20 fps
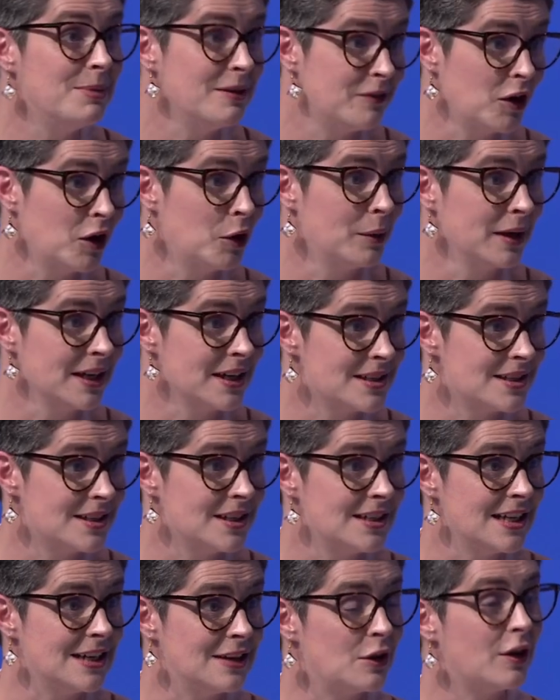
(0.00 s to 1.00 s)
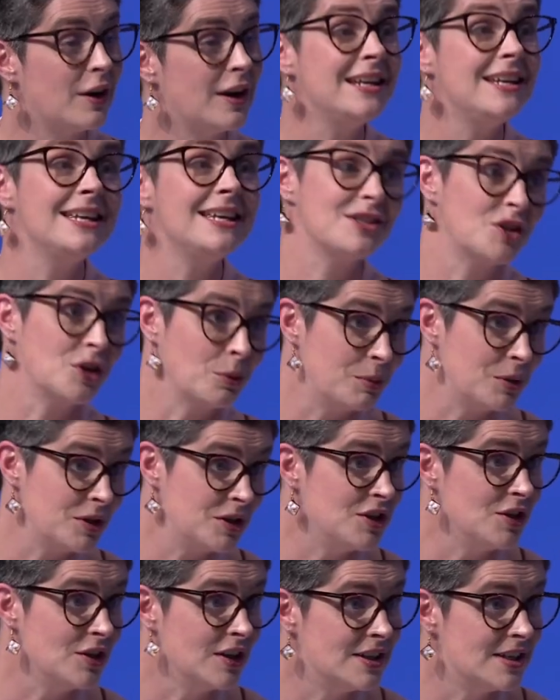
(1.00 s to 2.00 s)
following us today that it is an
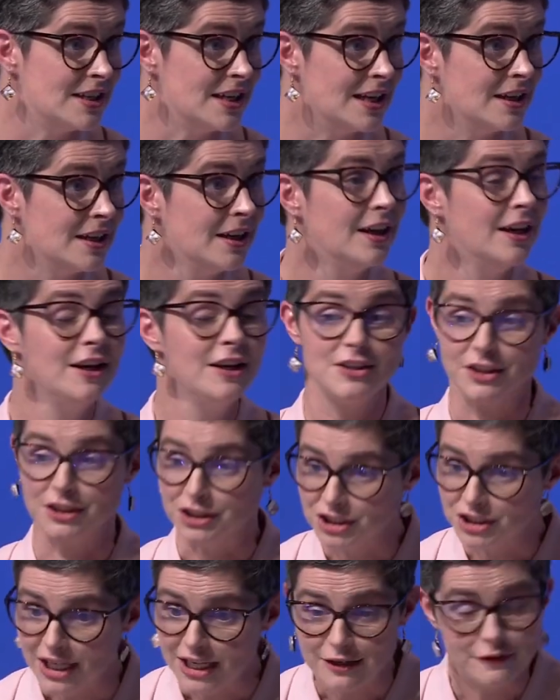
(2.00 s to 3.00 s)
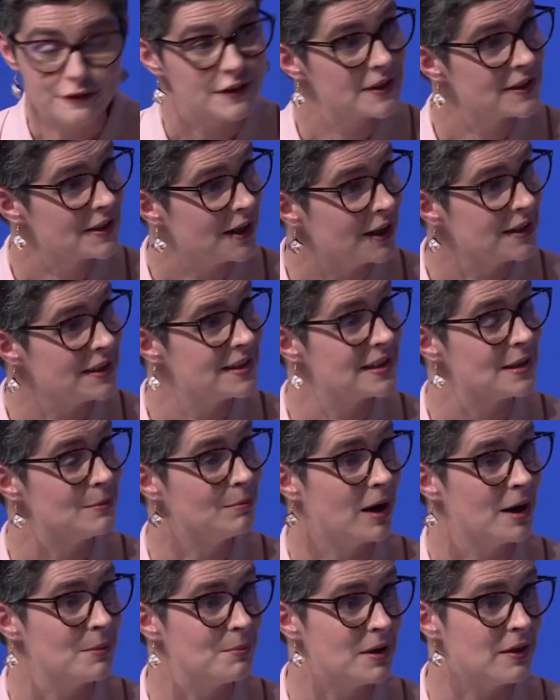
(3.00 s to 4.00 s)
opportunity to check for signs that
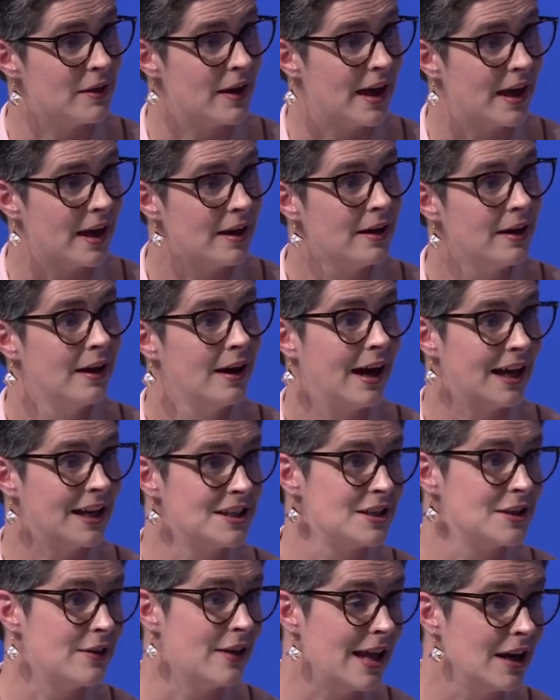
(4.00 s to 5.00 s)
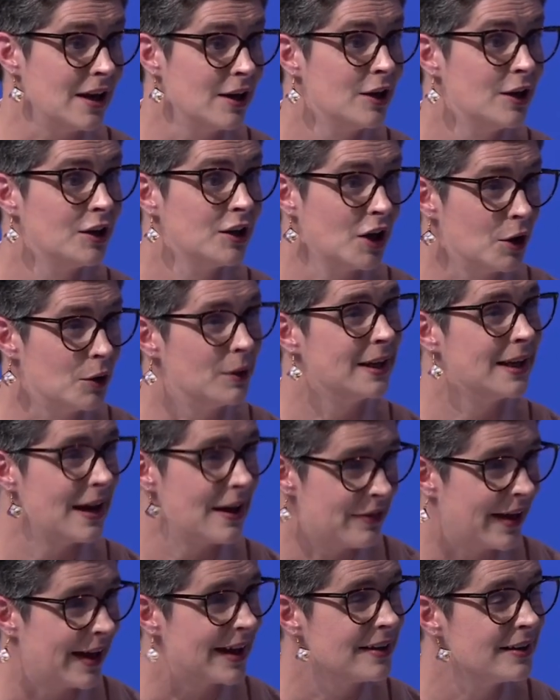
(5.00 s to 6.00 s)
might be there and to then go and get
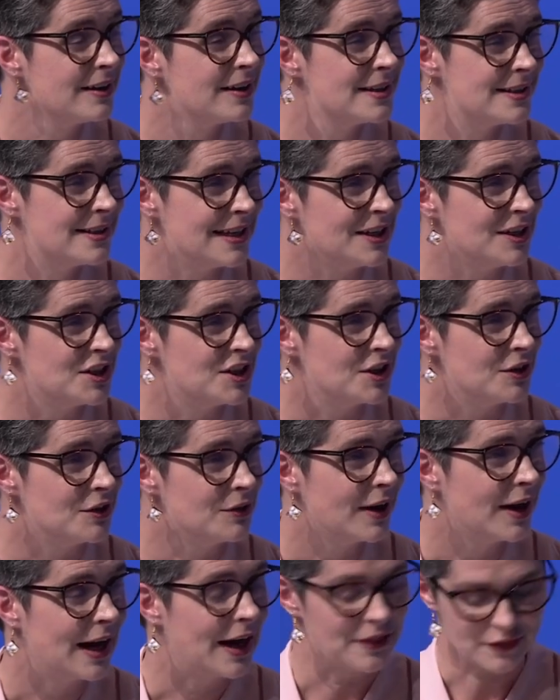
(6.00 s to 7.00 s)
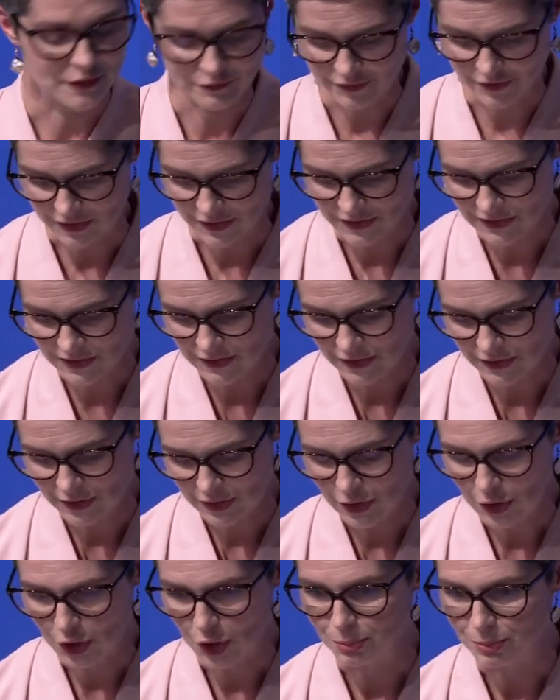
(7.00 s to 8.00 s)
that seen to at the first
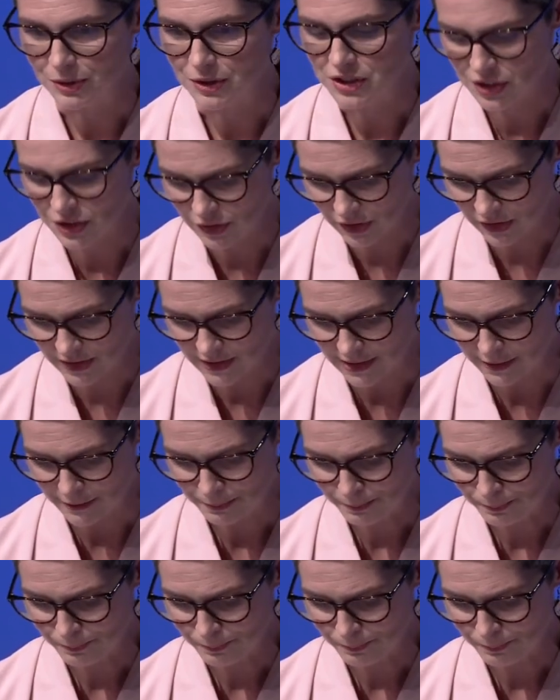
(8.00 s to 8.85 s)
opportunity.